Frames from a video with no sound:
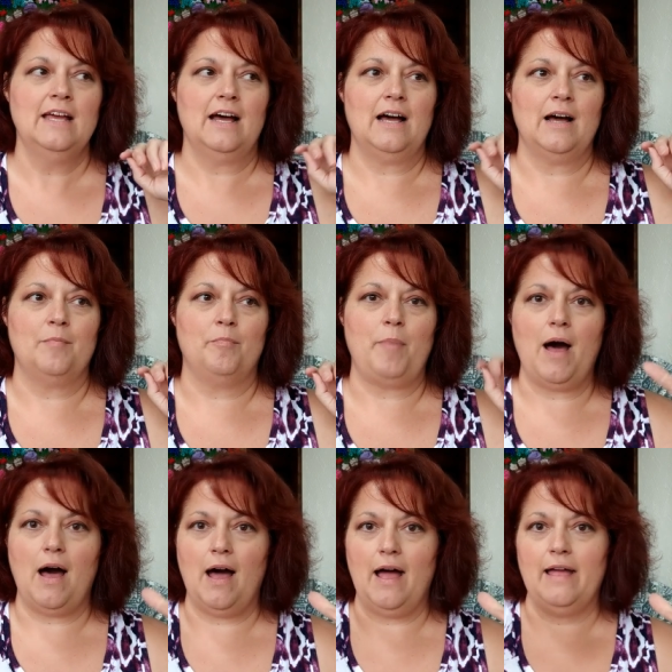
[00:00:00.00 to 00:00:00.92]
um,
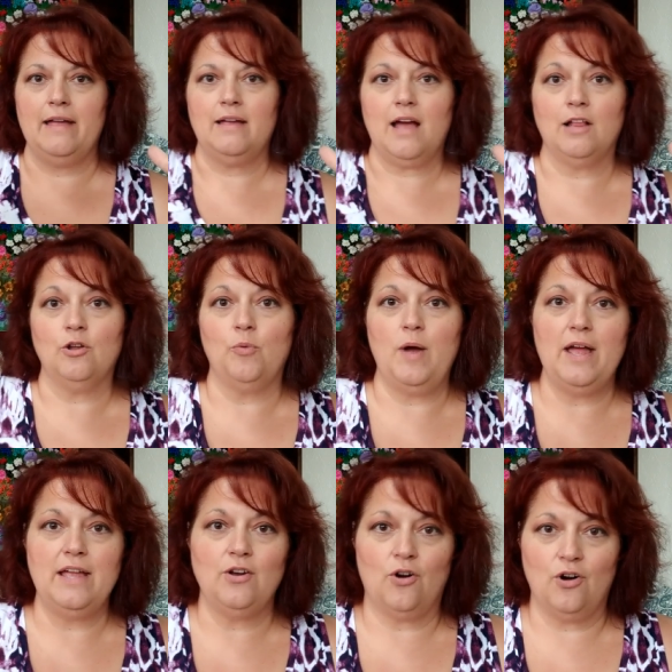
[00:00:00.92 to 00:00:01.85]
pie
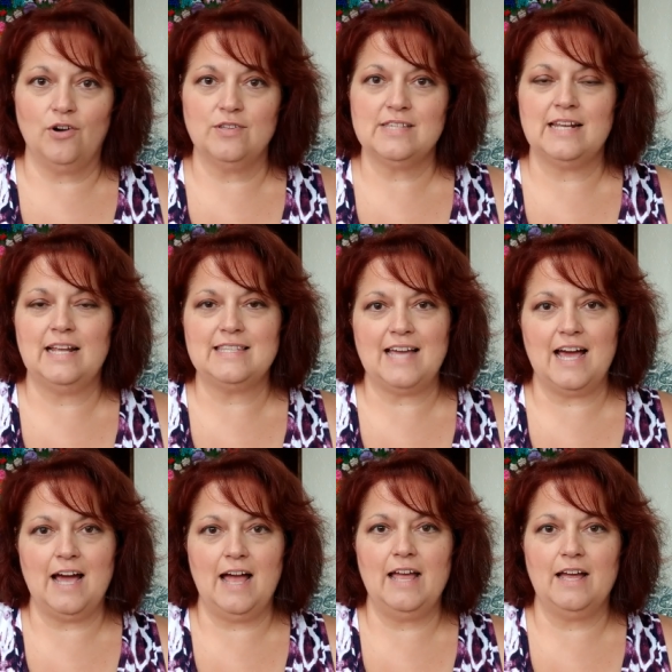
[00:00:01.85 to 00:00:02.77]
colorway yarns and I
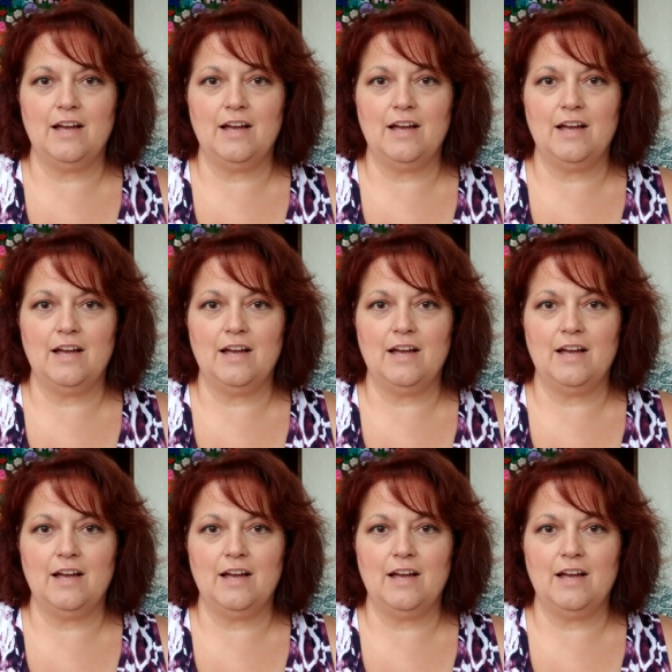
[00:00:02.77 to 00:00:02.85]
tie